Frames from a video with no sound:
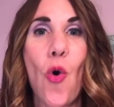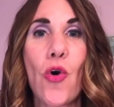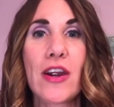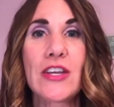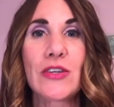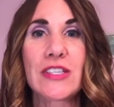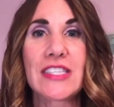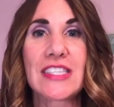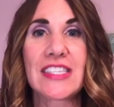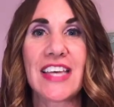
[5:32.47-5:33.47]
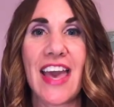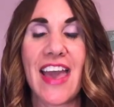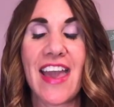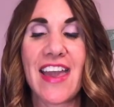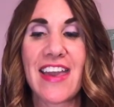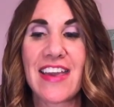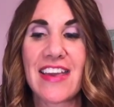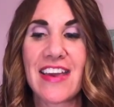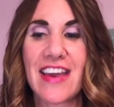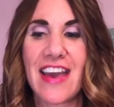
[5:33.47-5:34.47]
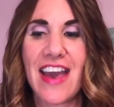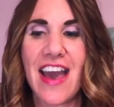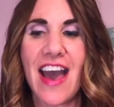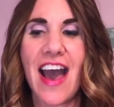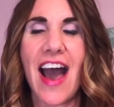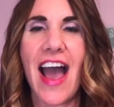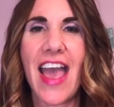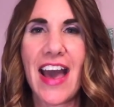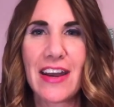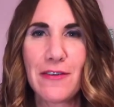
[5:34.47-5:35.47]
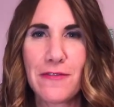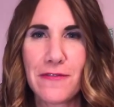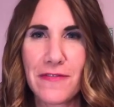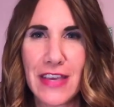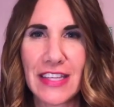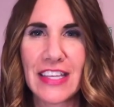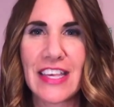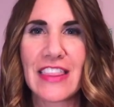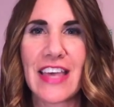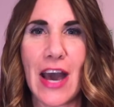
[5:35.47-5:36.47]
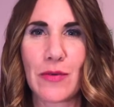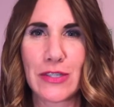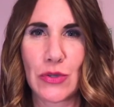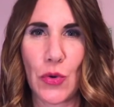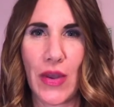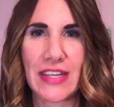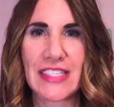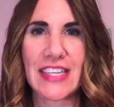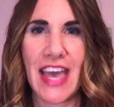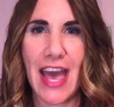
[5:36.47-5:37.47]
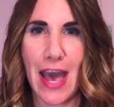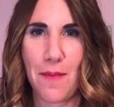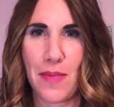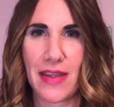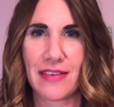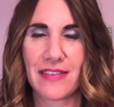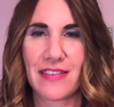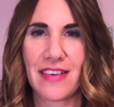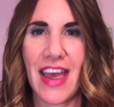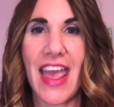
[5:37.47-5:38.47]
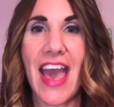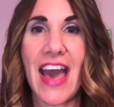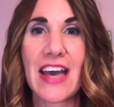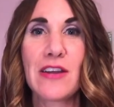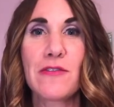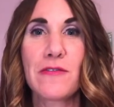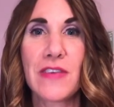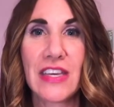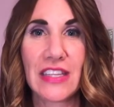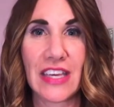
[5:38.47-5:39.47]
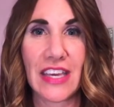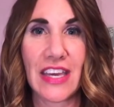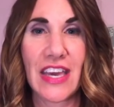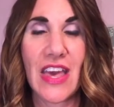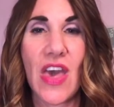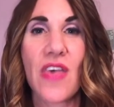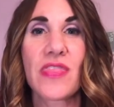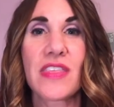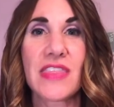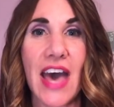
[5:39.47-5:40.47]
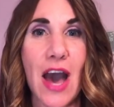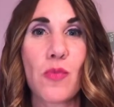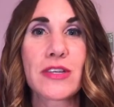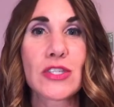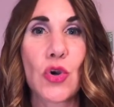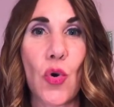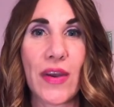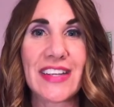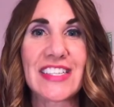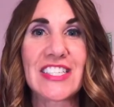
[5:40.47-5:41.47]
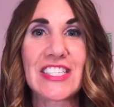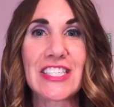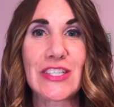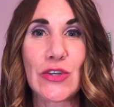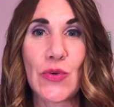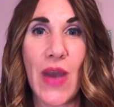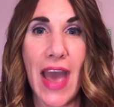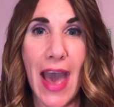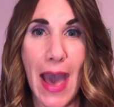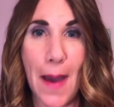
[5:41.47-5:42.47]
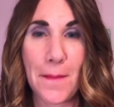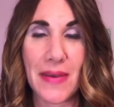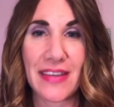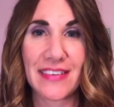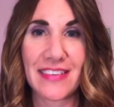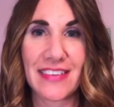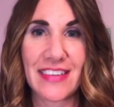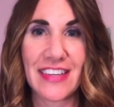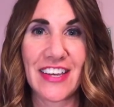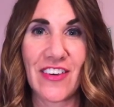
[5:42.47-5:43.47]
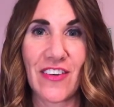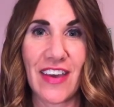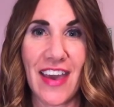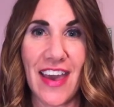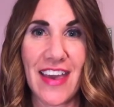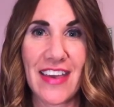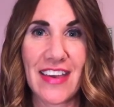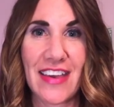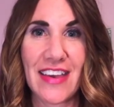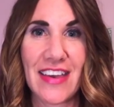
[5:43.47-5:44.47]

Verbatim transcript: Or you could say, I had a feeling that was going to happen. I had a feeling that that was going to happen. Okay?